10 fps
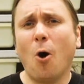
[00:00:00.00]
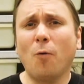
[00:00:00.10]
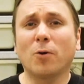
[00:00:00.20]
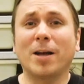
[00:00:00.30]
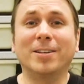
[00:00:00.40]

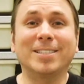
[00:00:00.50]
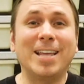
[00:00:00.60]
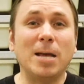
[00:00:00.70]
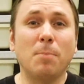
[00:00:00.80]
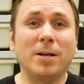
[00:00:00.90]
Over on the
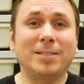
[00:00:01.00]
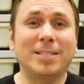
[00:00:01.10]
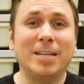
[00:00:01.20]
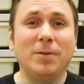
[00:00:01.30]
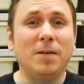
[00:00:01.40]
Snake Bytes
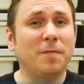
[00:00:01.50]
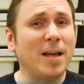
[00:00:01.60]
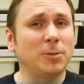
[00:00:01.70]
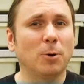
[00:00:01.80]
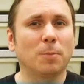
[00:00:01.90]
TV
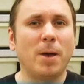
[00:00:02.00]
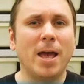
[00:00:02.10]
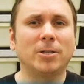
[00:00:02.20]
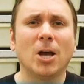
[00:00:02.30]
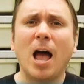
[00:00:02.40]
Facebook
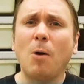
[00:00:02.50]
page,